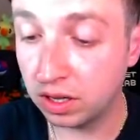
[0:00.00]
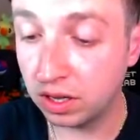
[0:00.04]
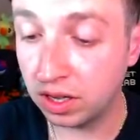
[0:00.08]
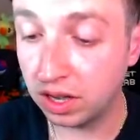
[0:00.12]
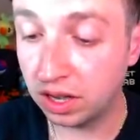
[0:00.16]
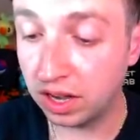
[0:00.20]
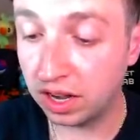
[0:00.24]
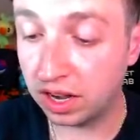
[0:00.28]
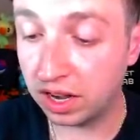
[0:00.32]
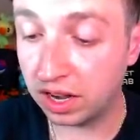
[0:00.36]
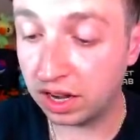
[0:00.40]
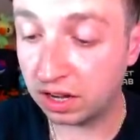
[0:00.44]

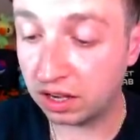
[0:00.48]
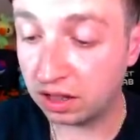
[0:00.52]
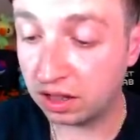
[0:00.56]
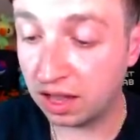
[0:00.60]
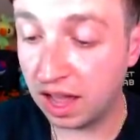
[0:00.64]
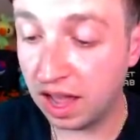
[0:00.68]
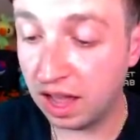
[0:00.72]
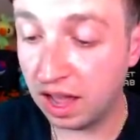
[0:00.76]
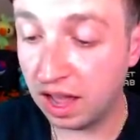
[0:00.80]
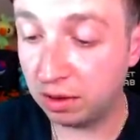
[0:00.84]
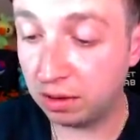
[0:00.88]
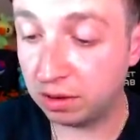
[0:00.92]
And
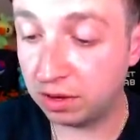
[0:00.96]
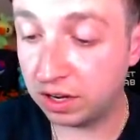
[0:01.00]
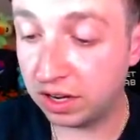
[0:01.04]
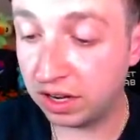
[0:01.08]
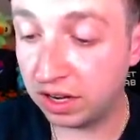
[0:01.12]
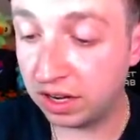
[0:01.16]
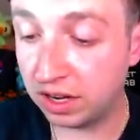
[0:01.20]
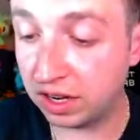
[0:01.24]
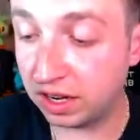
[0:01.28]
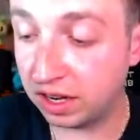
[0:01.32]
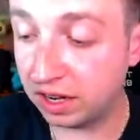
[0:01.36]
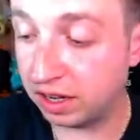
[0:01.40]
Cloud
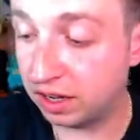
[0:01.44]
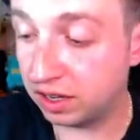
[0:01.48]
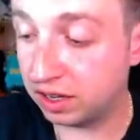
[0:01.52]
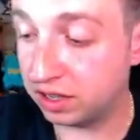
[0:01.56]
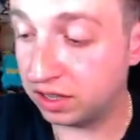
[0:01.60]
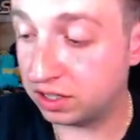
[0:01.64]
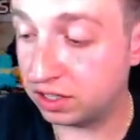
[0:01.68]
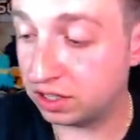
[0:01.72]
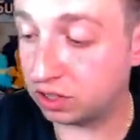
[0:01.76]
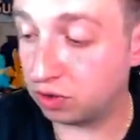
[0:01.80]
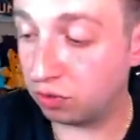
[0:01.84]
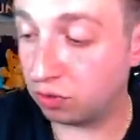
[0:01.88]
Key
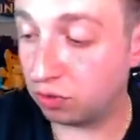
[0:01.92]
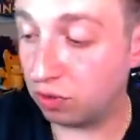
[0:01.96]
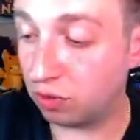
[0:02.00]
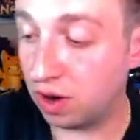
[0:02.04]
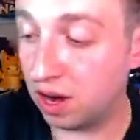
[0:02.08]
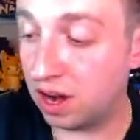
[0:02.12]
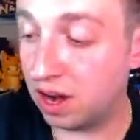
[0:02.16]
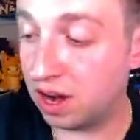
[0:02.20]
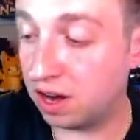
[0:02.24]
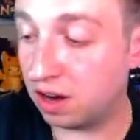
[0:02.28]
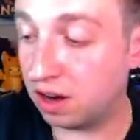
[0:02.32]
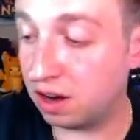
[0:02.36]
is the
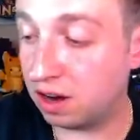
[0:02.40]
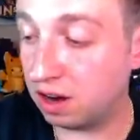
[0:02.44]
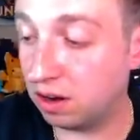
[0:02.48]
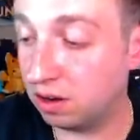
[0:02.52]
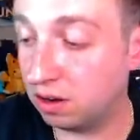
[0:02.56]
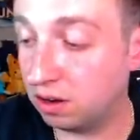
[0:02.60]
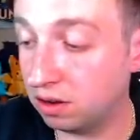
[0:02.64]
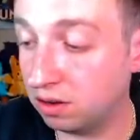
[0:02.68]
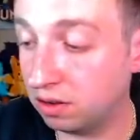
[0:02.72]
rare.